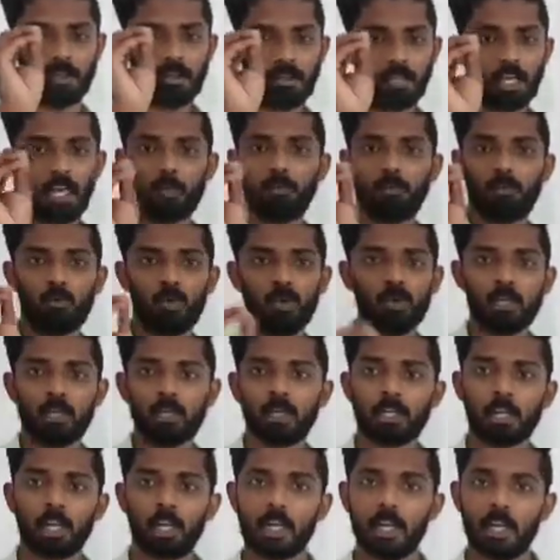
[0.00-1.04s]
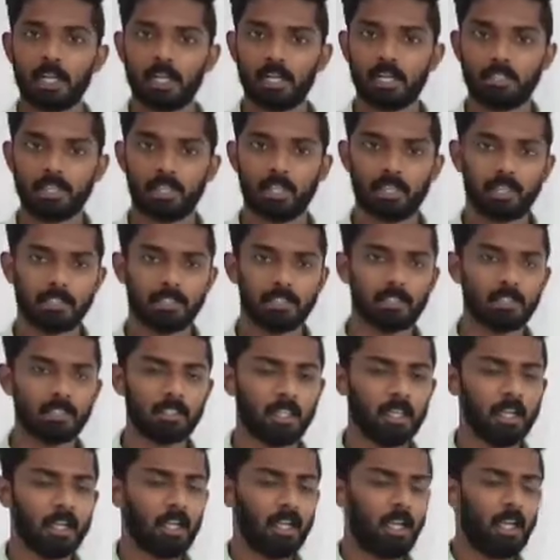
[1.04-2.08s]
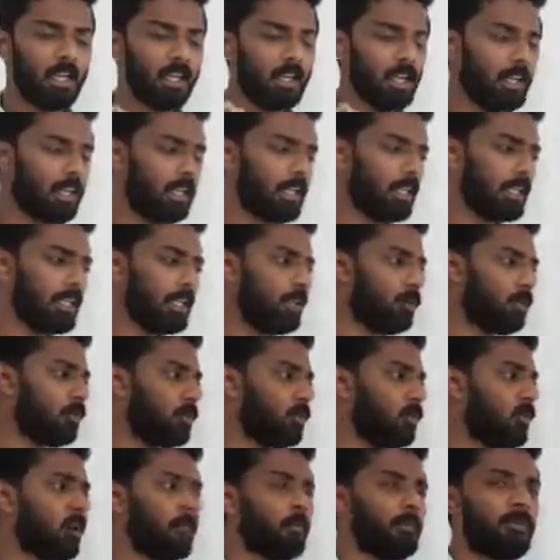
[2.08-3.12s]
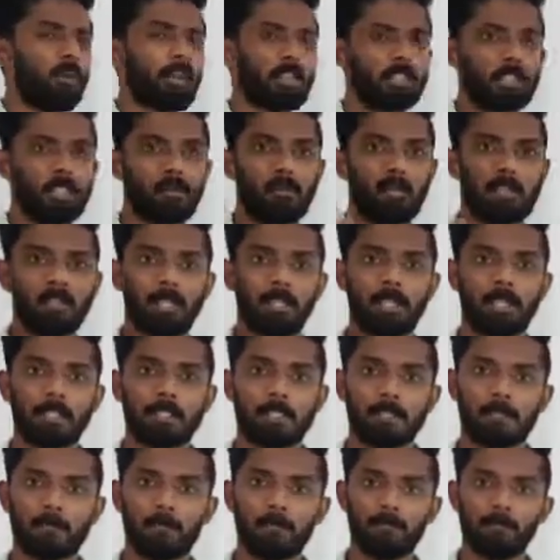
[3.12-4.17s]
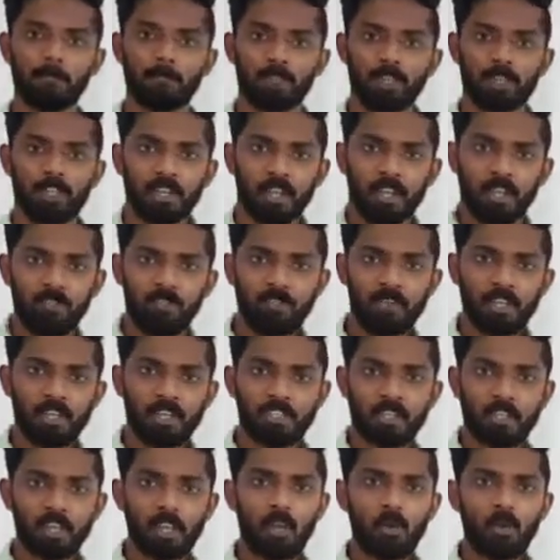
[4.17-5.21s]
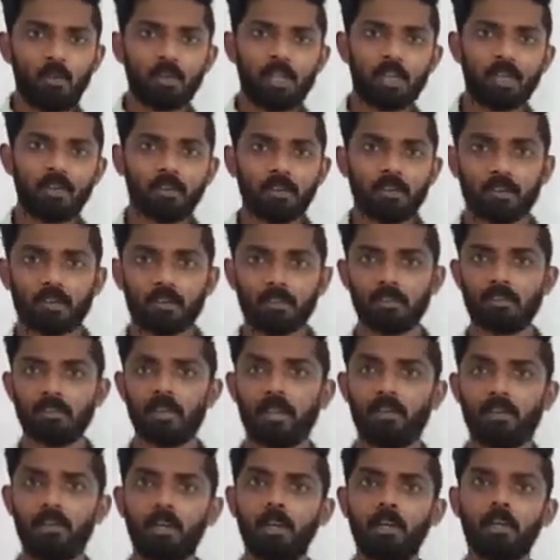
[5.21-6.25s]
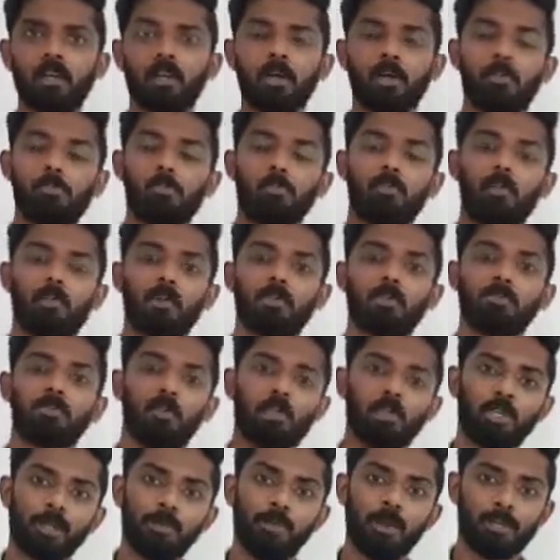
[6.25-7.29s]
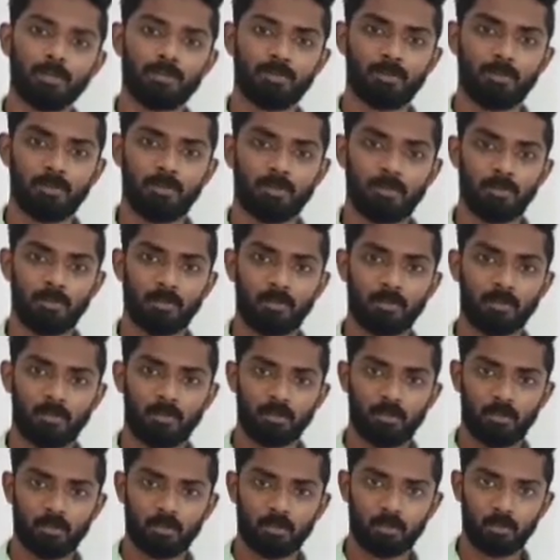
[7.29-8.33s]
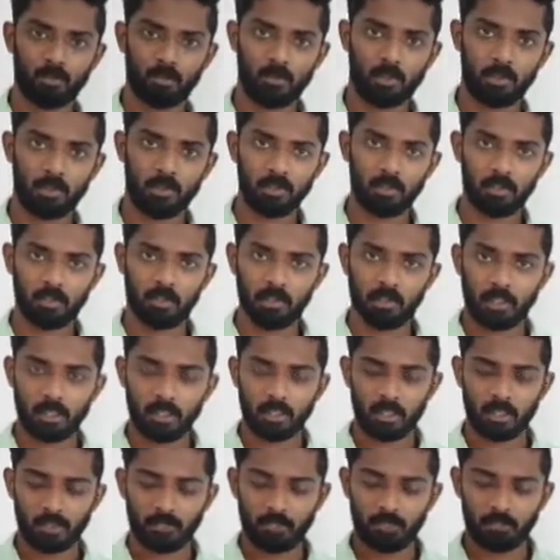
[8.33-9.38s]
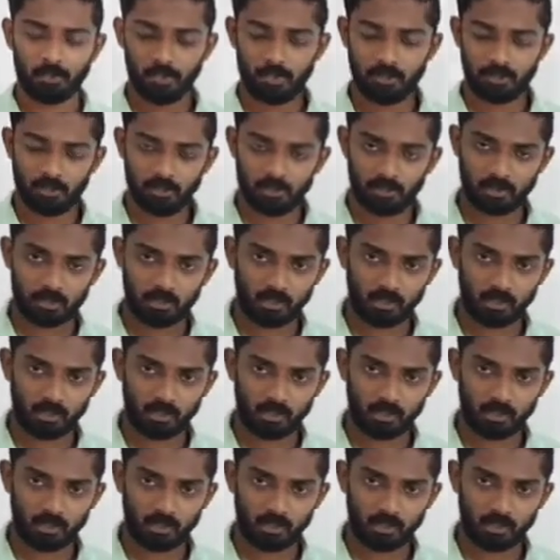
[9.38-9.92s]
type 1 conditional sentences. And I can give one more example, that is, if it is cloudy, they will postpone the match. So here in the first